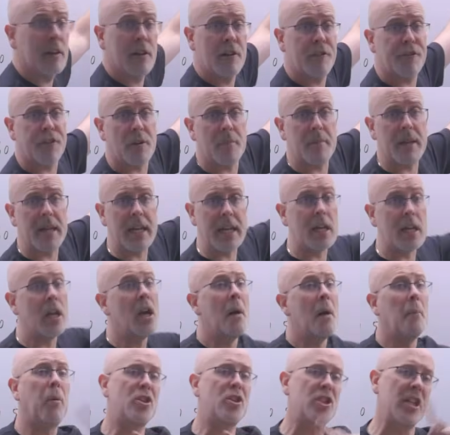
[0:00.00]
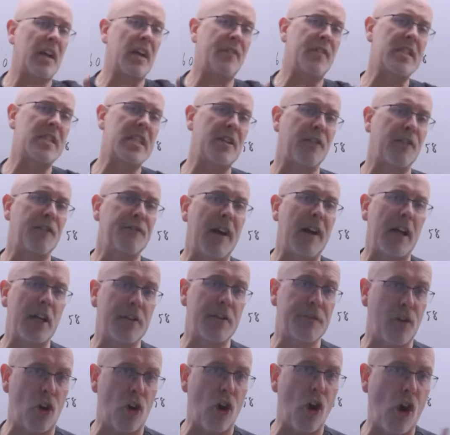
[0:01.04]
for me, but you'll have a different value
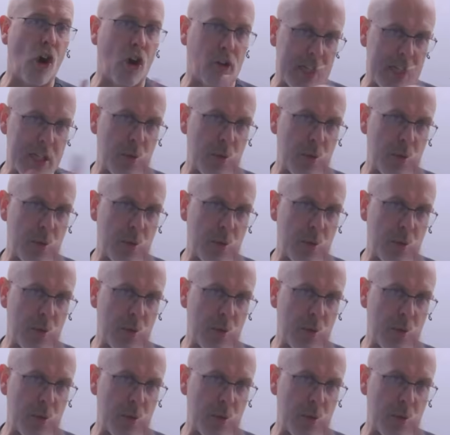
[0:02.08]
for OR as